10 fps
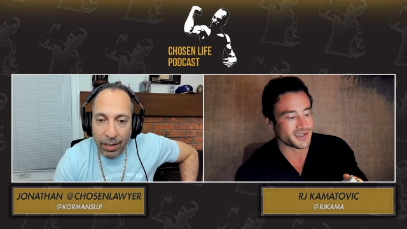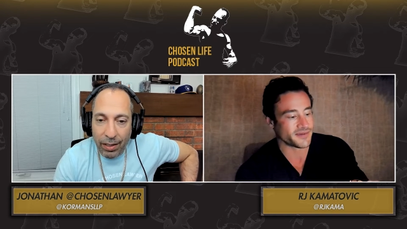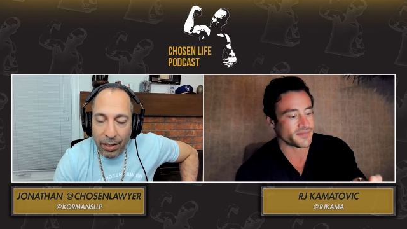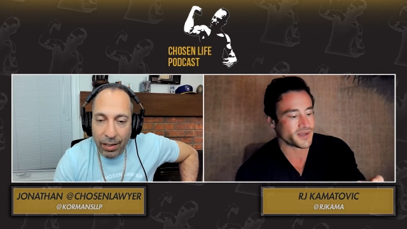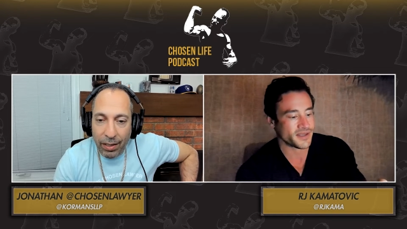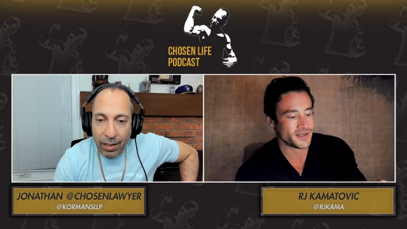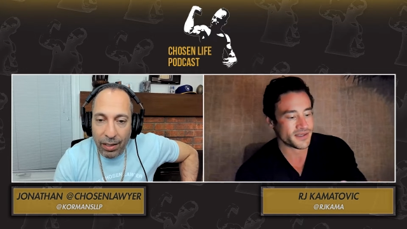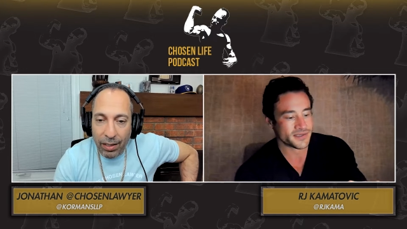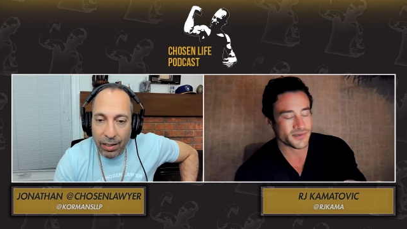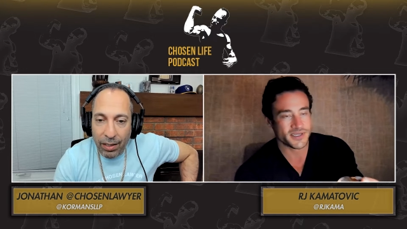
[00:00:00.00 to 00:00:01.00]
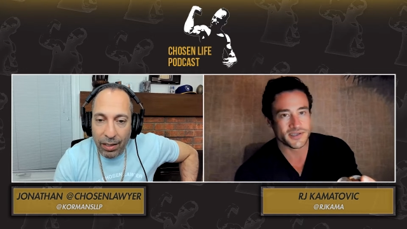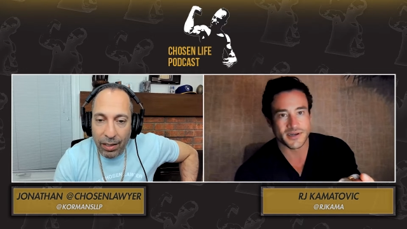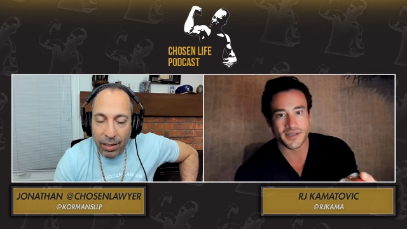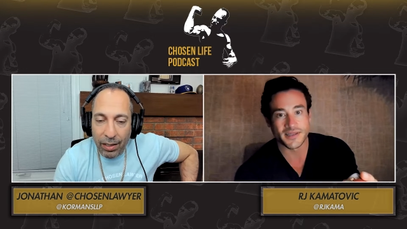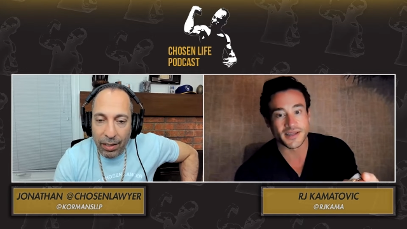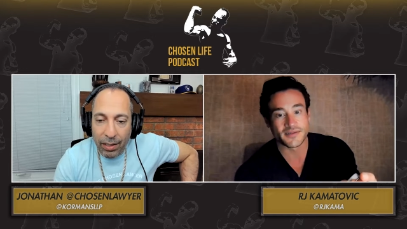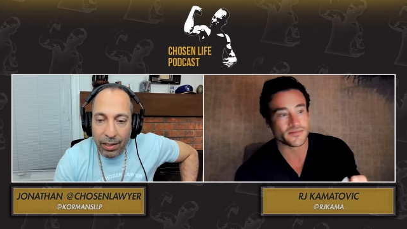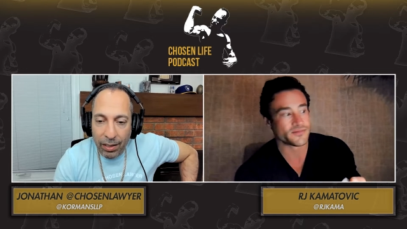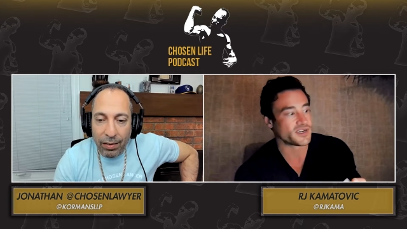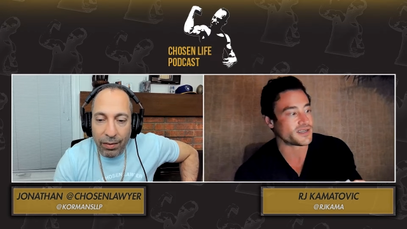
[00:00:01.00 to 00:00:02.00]
Speaker 1: time. So these are and,
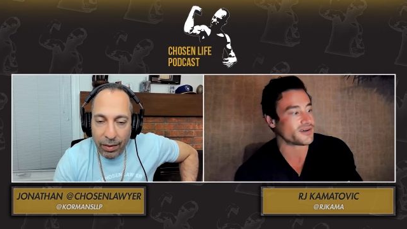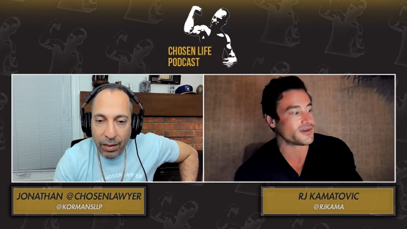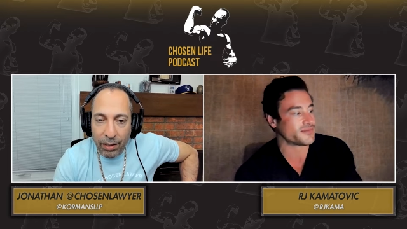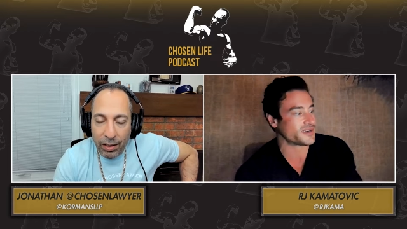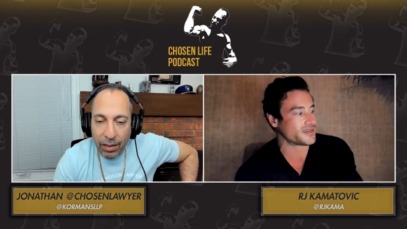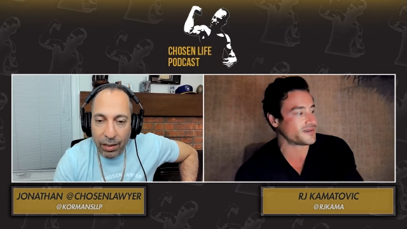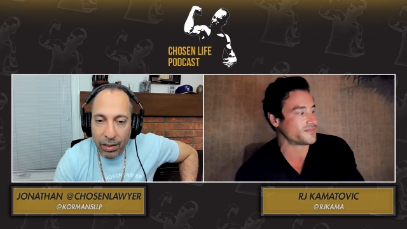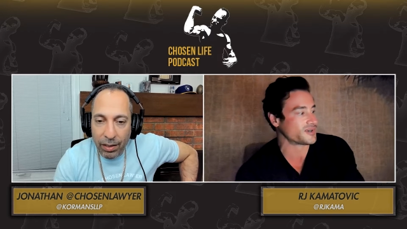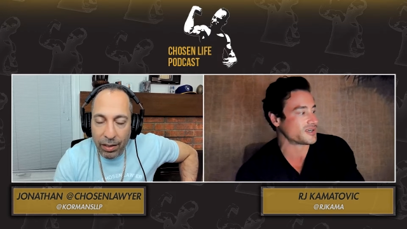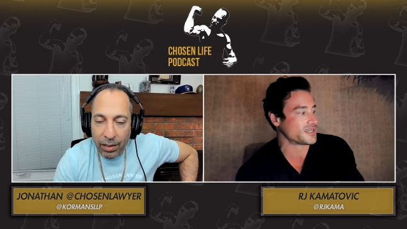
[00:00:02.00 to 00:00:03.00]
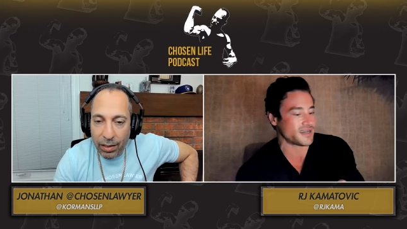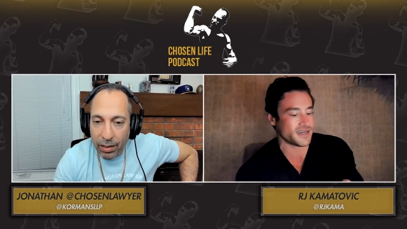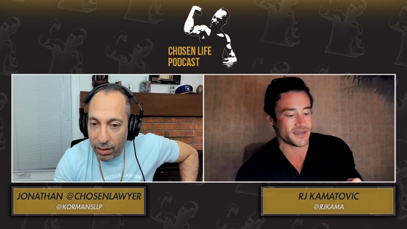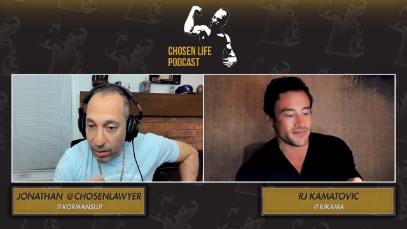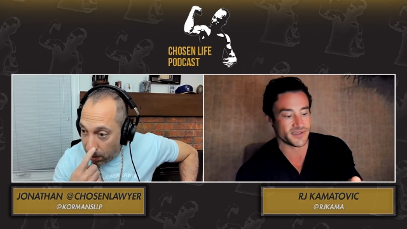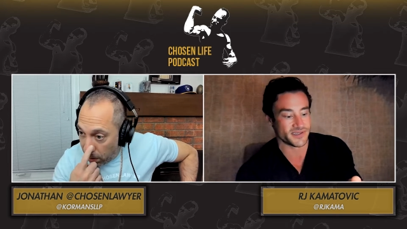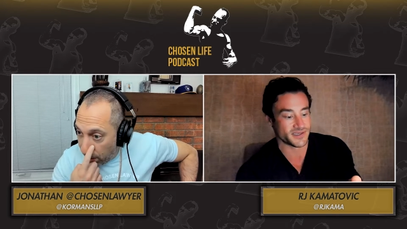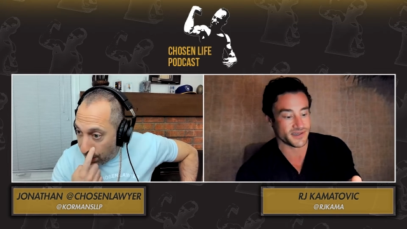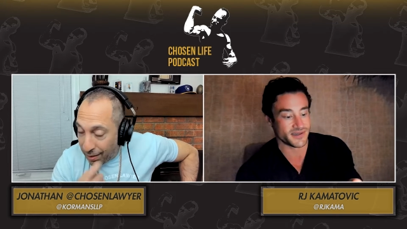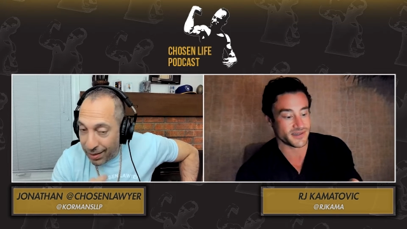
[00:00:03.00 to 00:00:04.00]
and right now I'm a Breguet high because
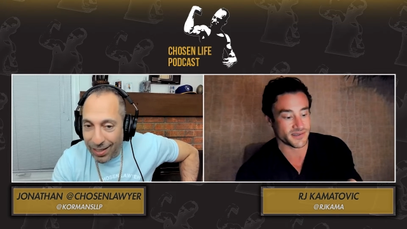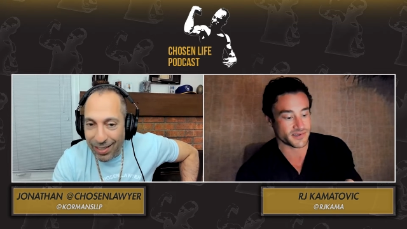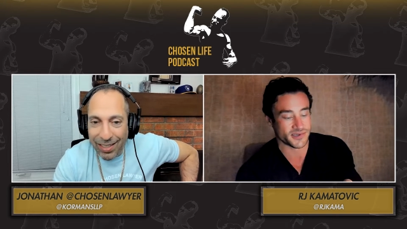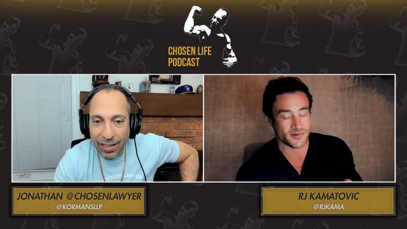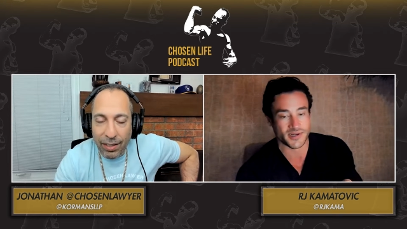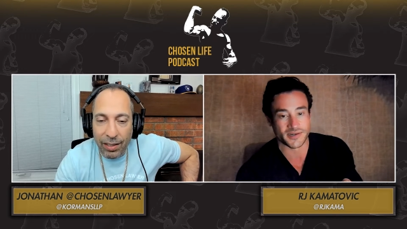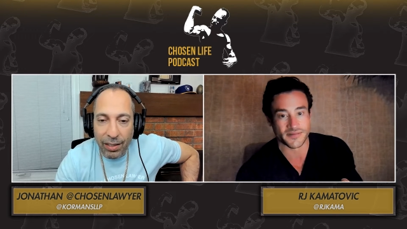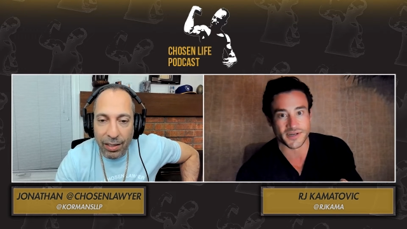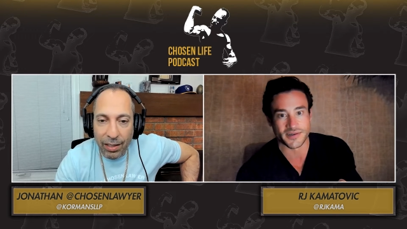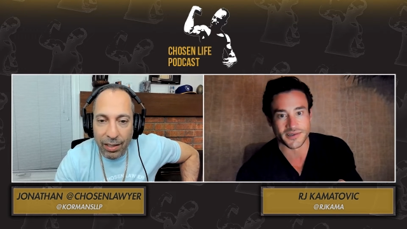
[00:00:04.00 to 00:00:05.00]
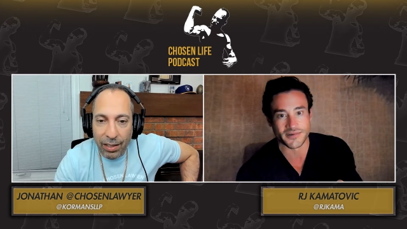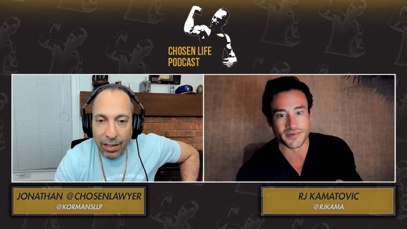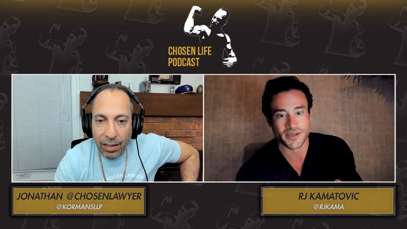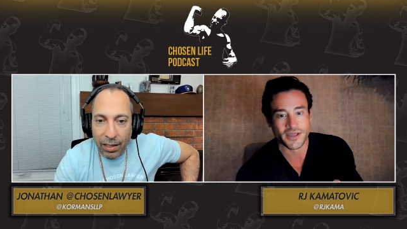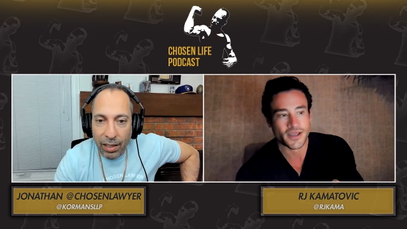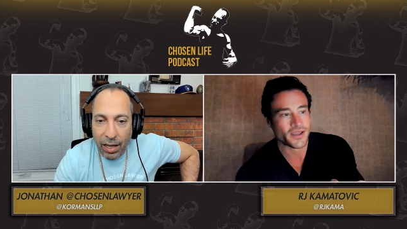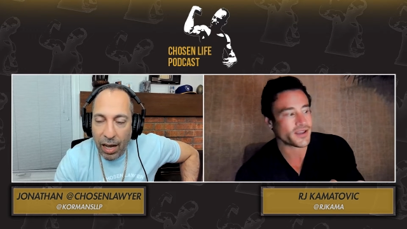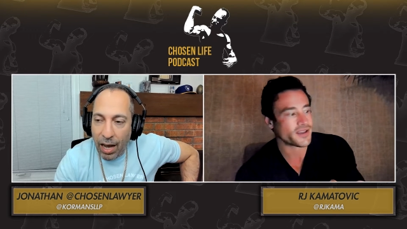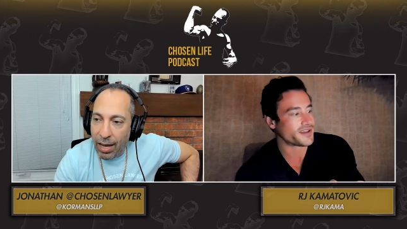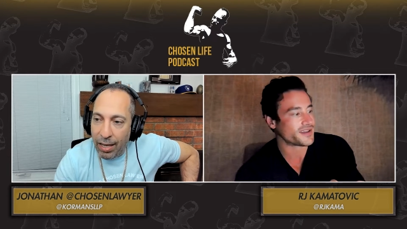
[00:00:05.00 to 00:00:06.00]
I, I think they're so undervalued.
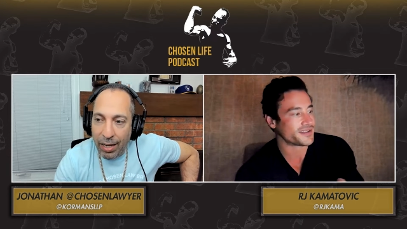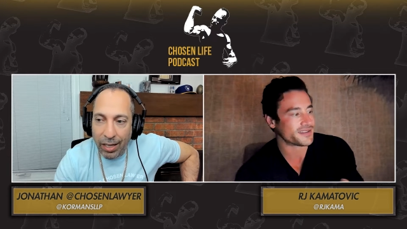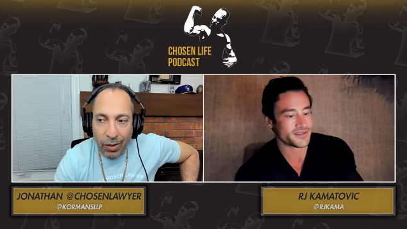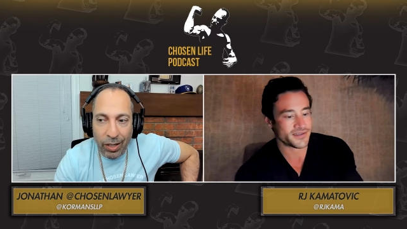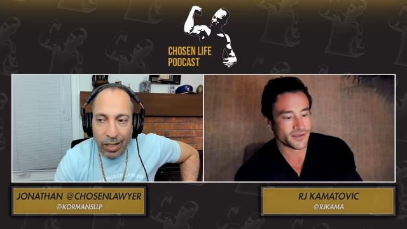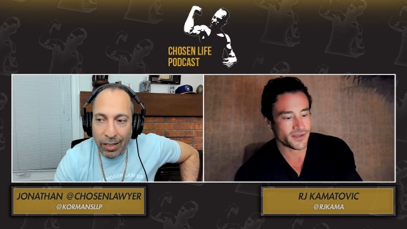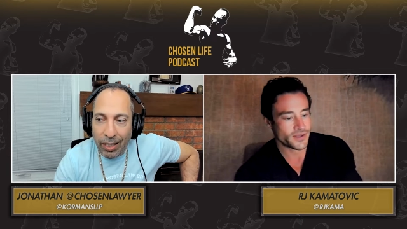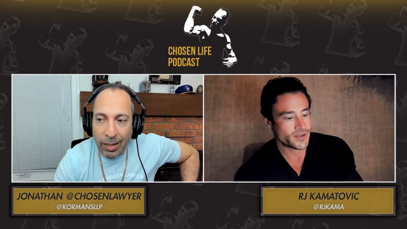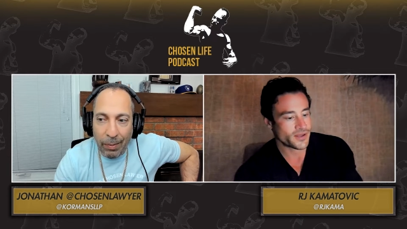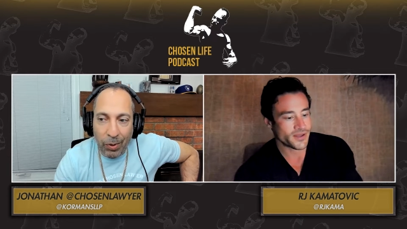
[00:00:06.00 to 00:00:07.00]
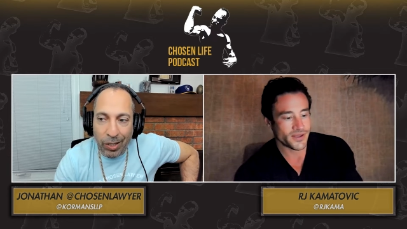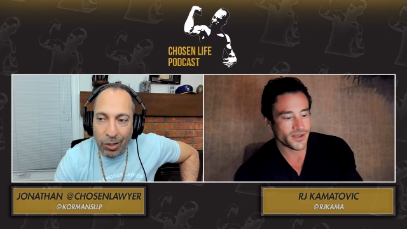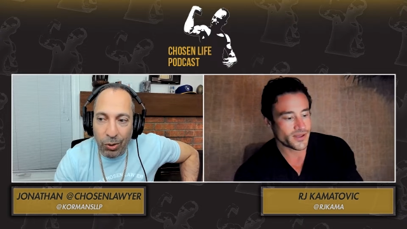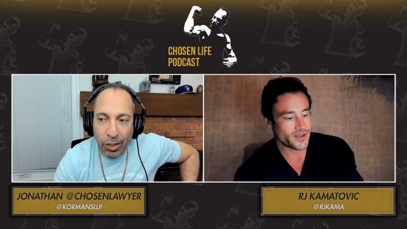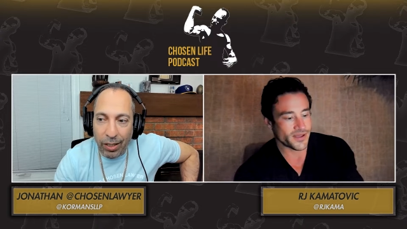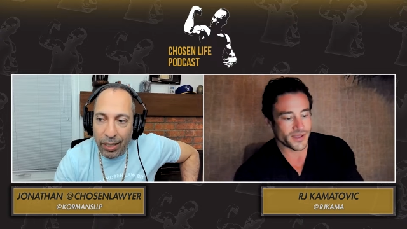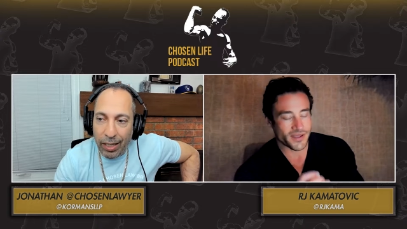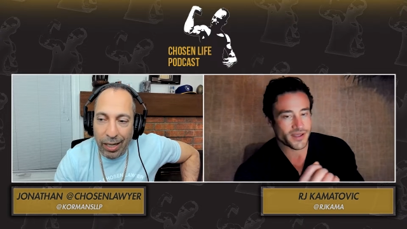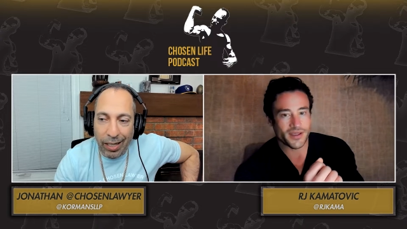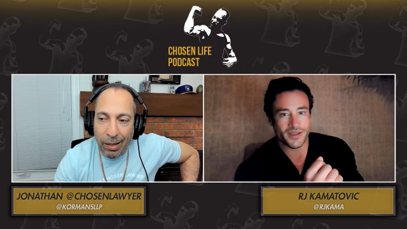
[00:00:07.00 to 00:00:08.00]
Speaker 2: I, I agree. That's the thing with Suda, and
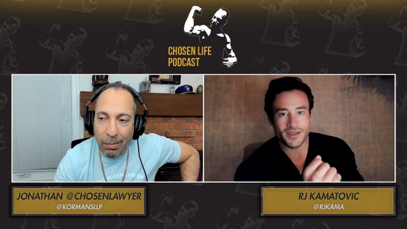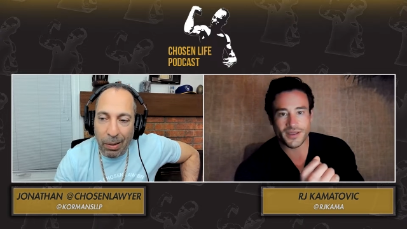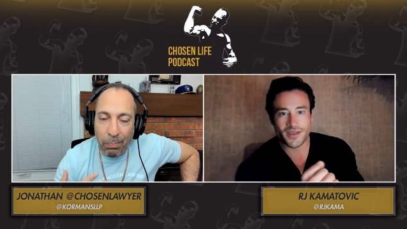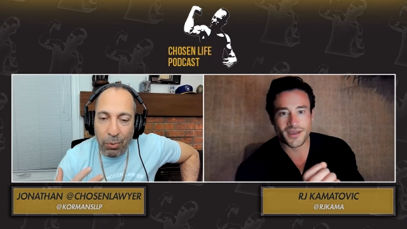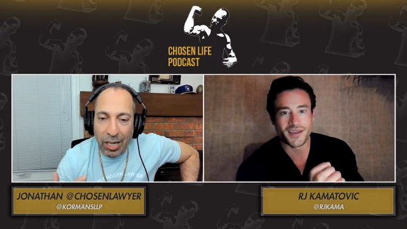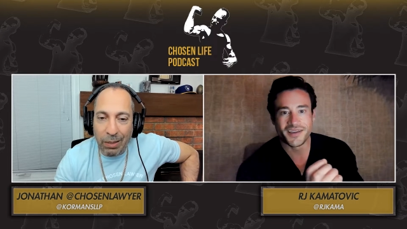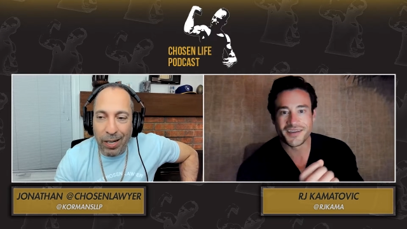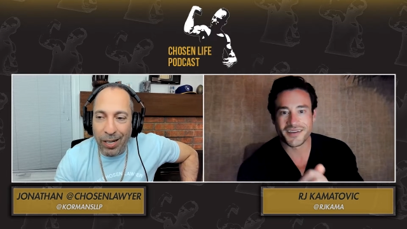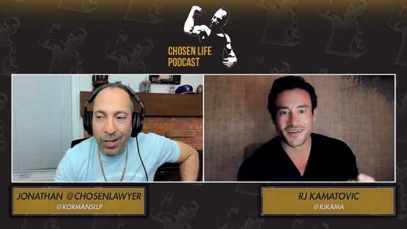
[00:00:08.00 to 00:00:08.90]
I, it, it breaks my